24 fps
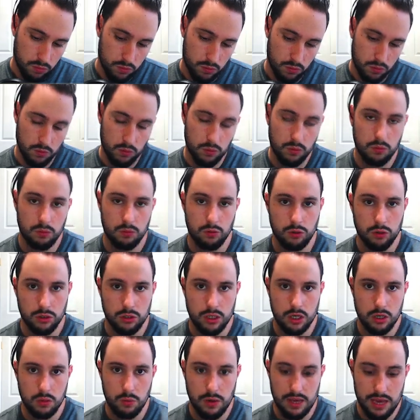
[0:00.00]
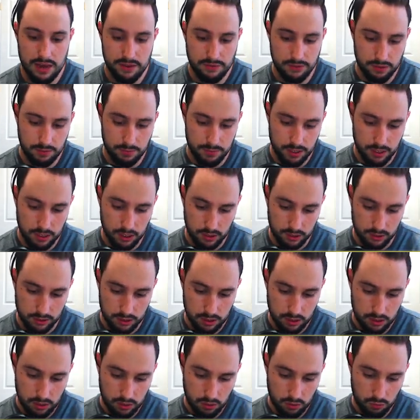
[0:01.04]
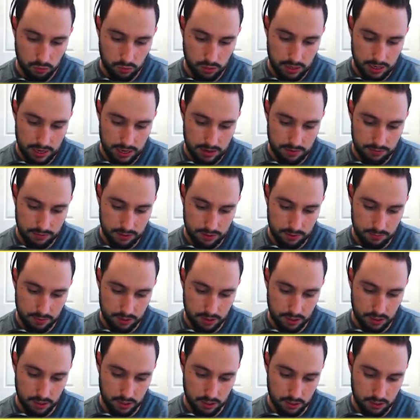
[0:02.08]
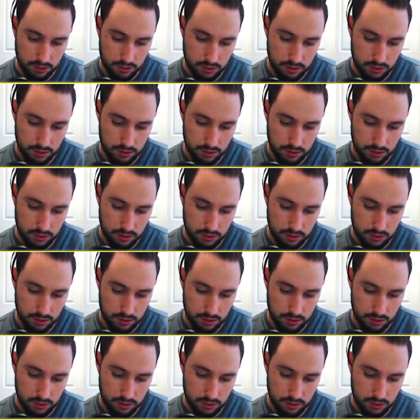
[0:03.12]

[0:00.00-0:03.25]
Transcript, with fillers: Ooh, looks like we have something, guys. We have something here.